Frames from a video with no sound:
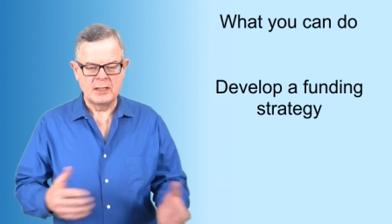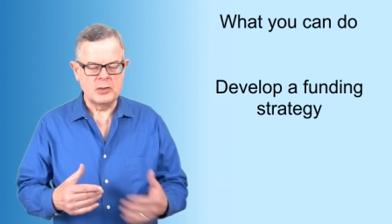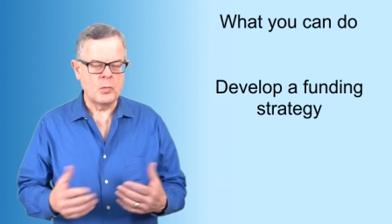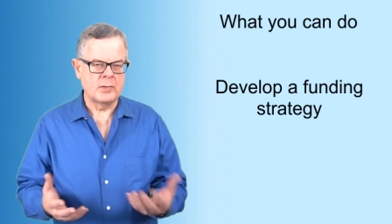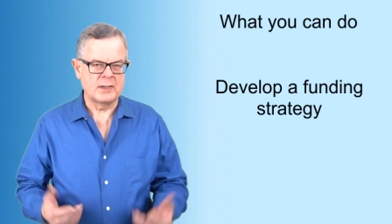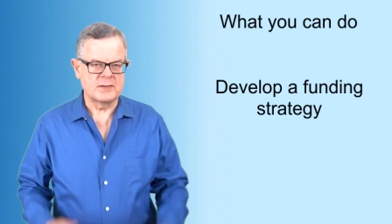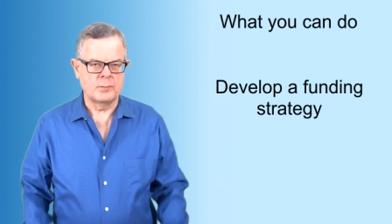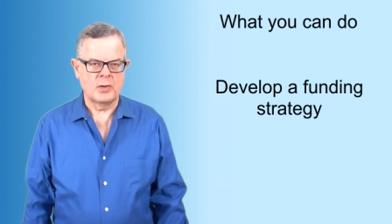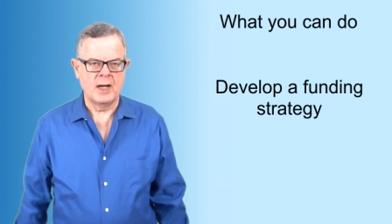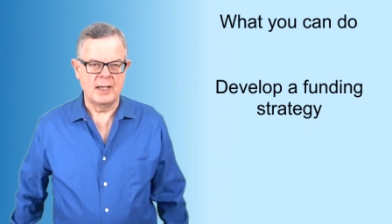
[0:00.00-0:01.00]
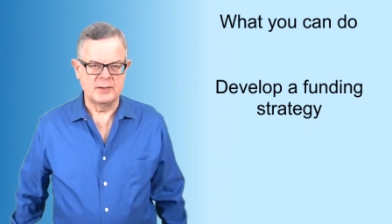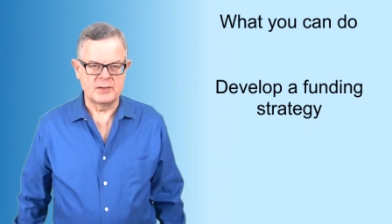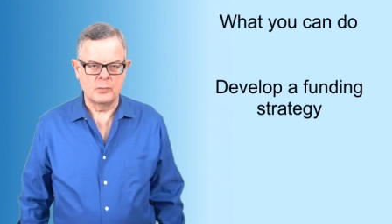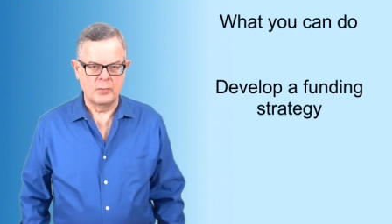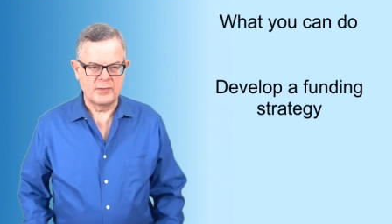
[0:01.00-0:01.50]
you won't get
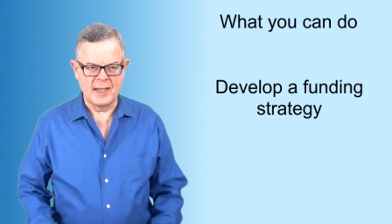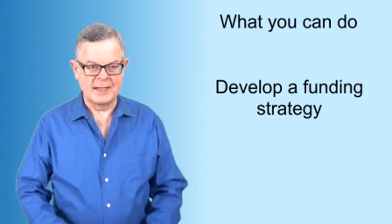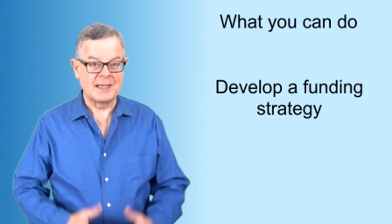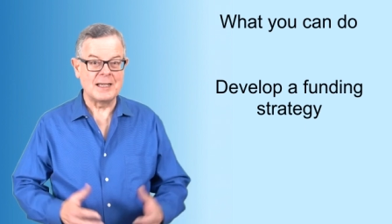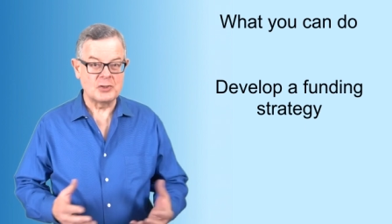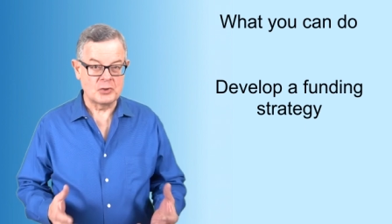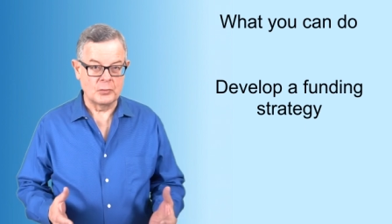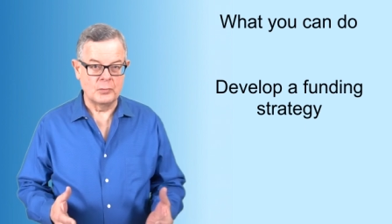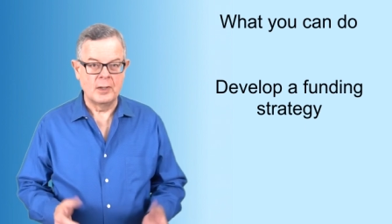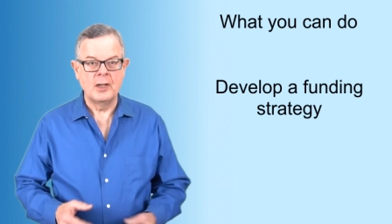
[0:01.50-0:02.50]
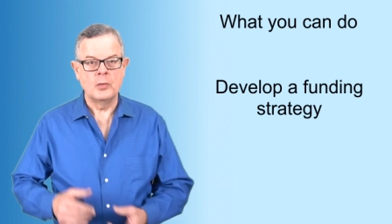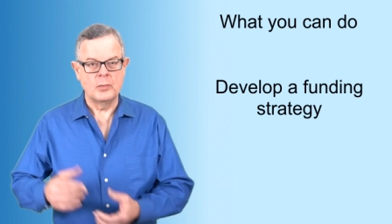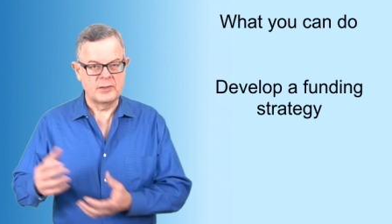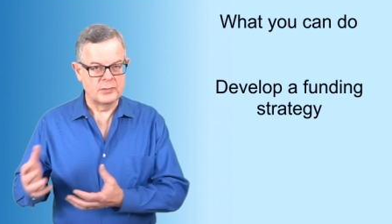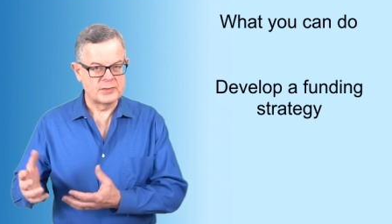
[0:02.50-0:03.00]
surprised with that issue
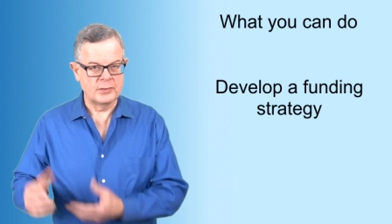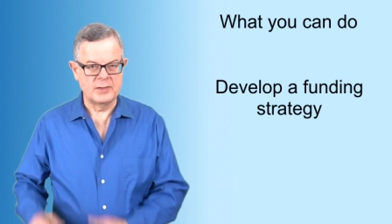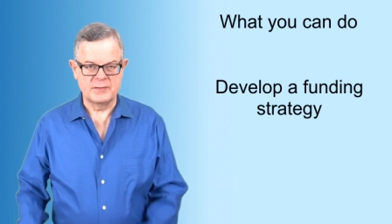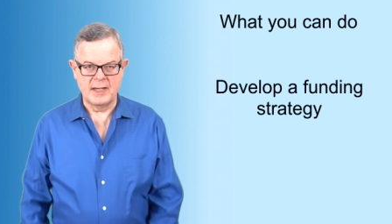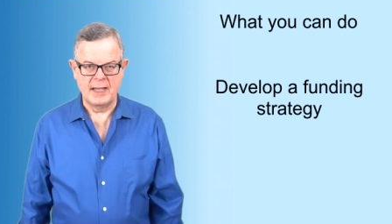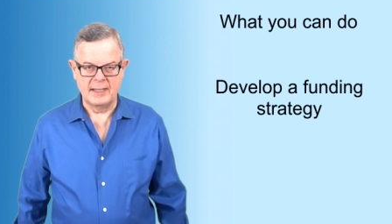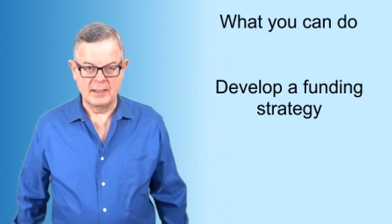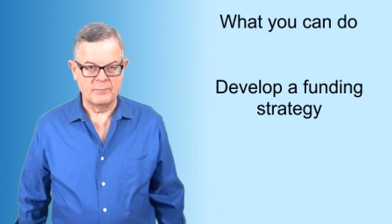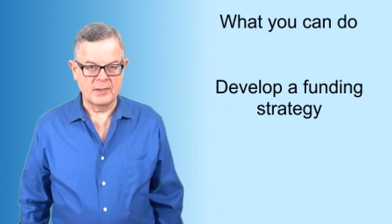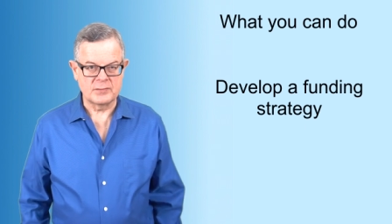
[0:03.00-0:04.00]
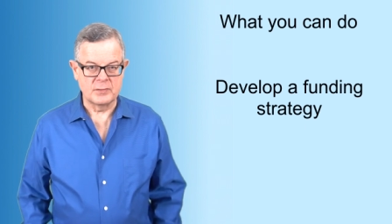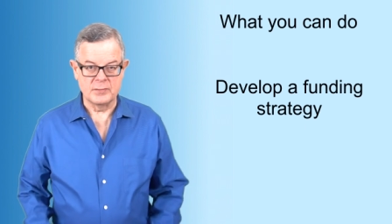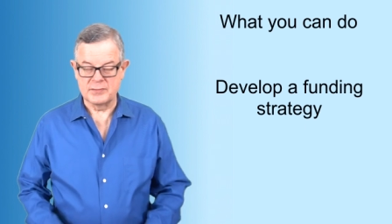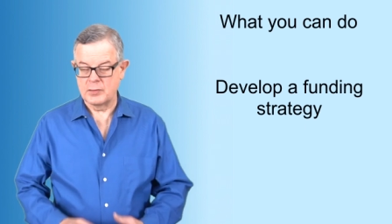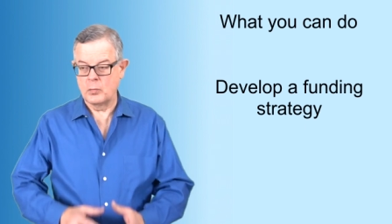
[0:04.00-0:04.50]
with your Series A
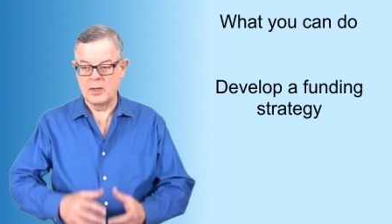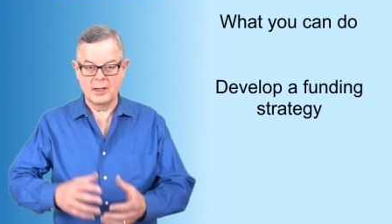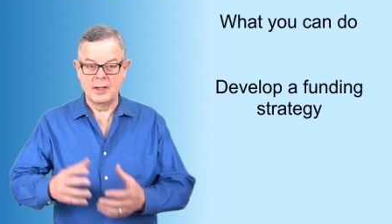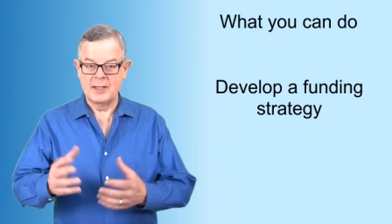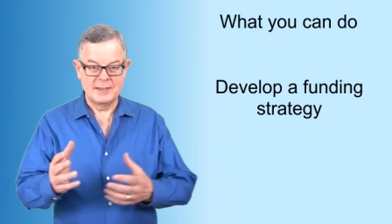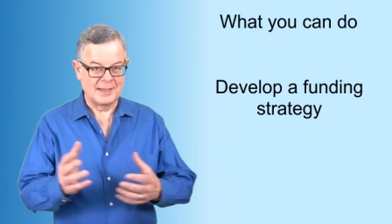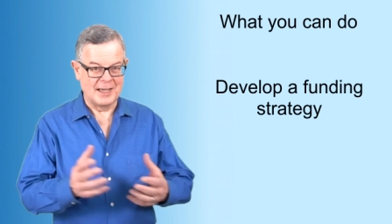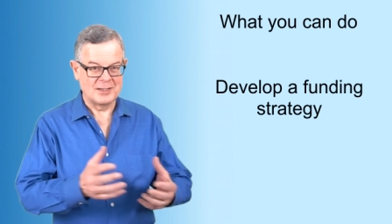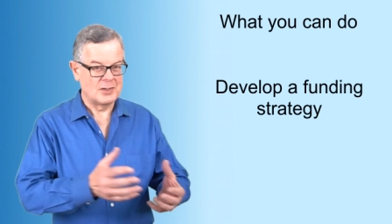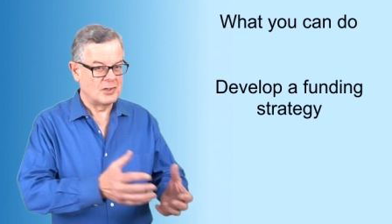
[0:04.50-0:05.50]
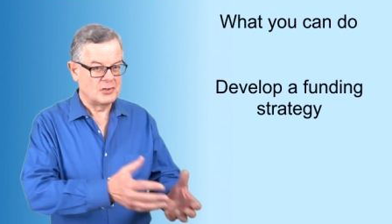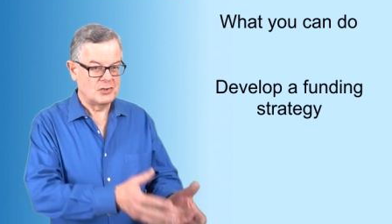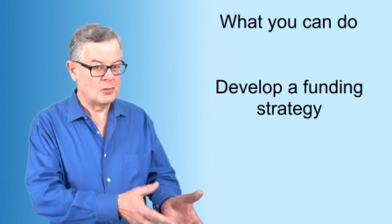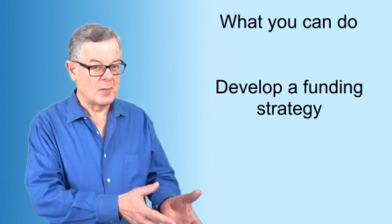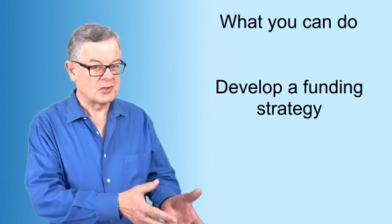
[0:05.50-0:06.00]
investors where you got
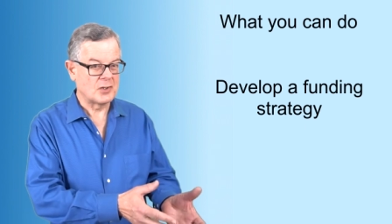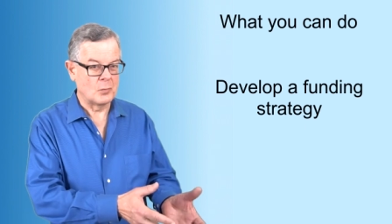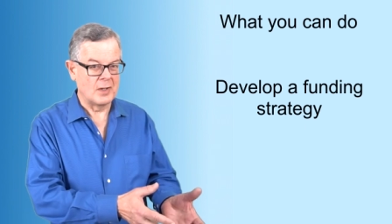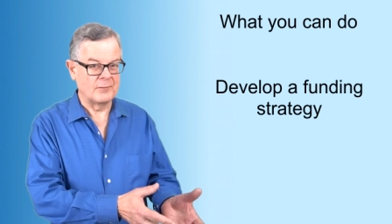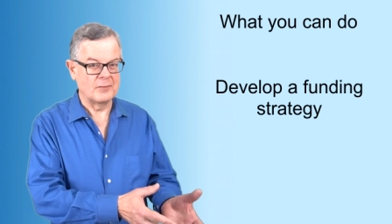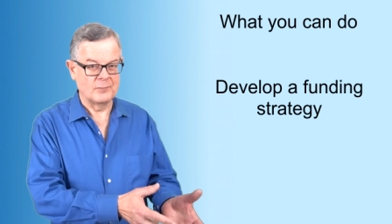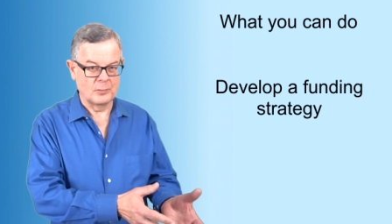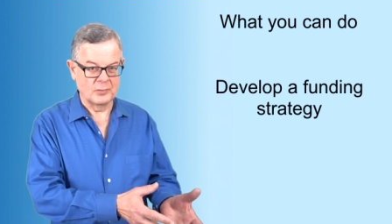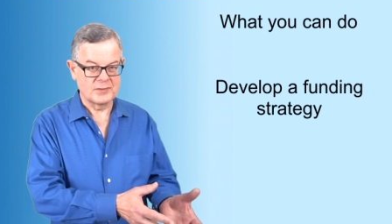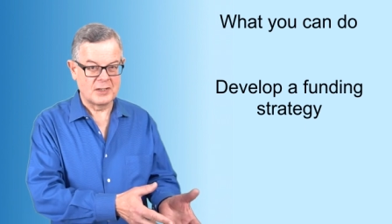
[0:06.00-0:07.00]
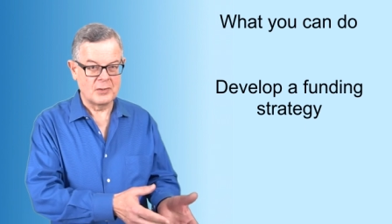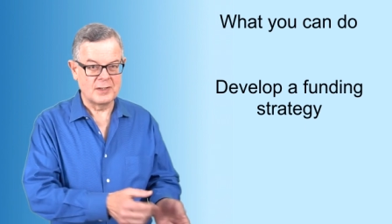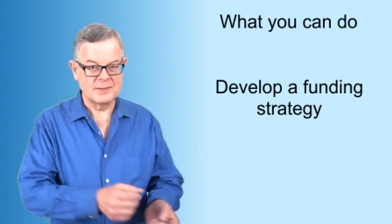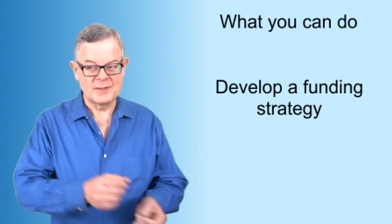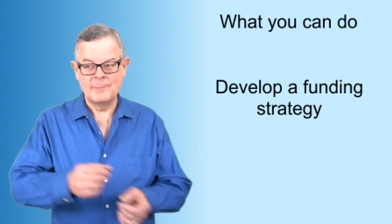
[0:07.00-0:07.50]
too much in the way of convertible
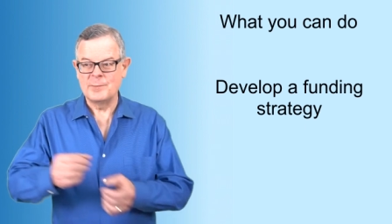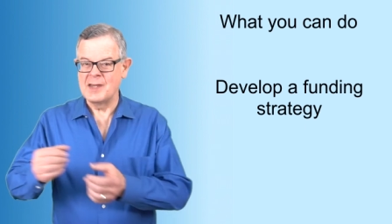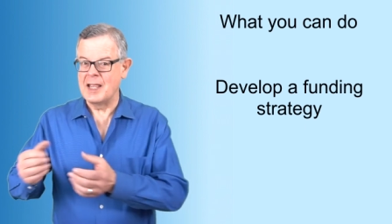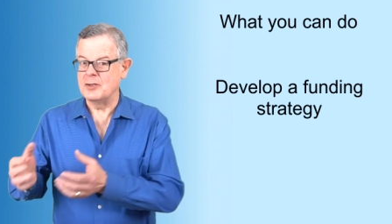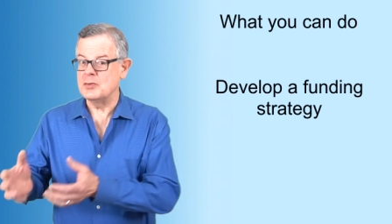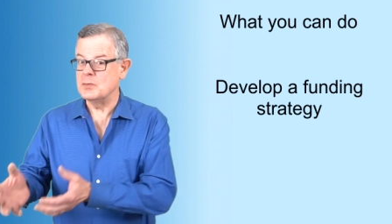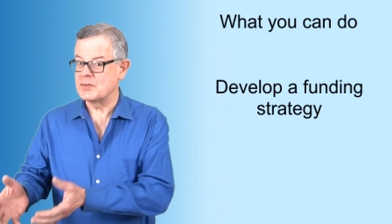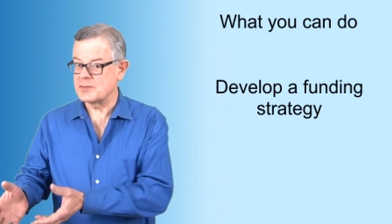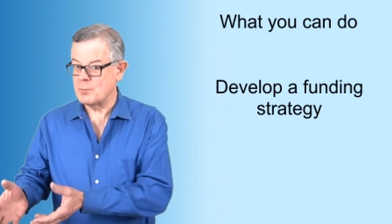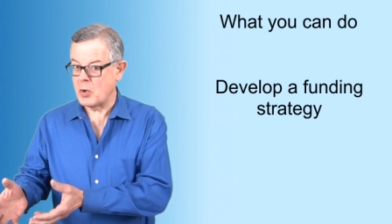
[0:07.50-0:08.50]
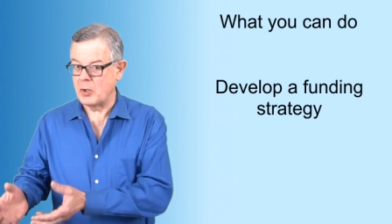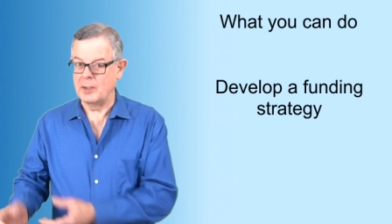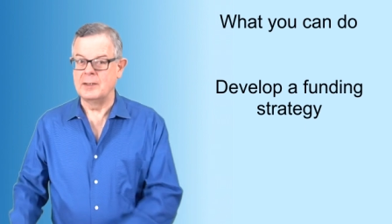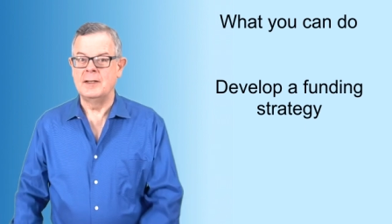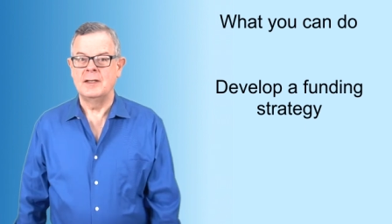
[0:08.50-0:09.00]
securities and too
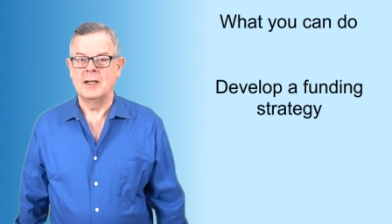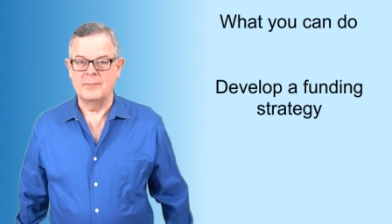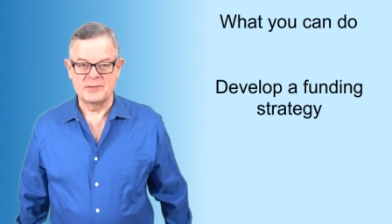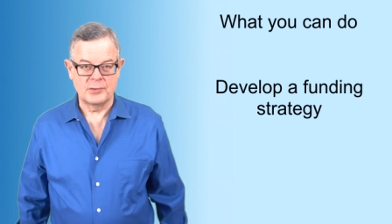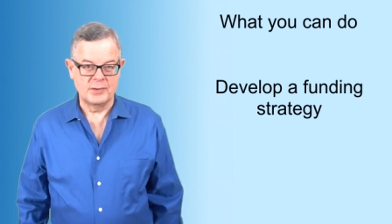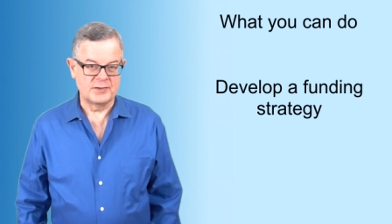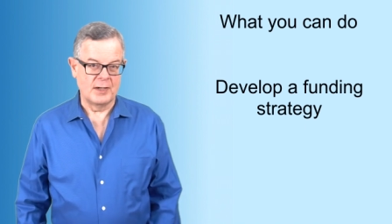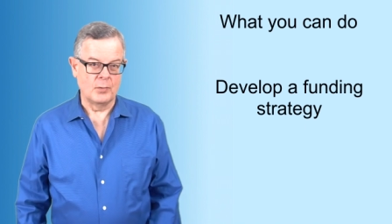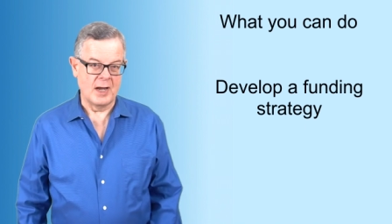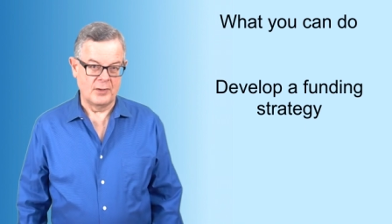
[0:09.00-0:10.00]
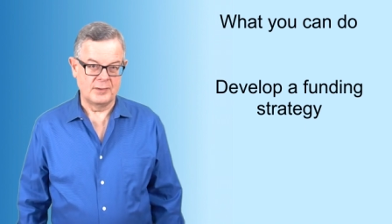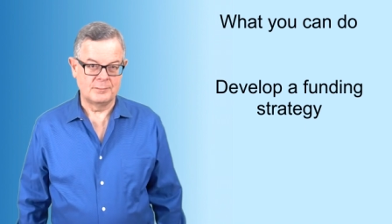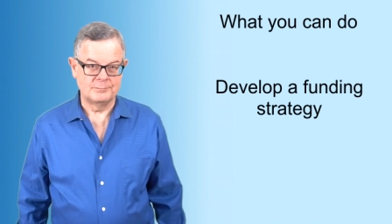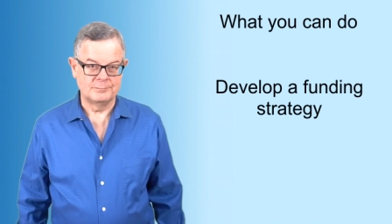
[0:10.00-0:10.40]
small of a Series A round.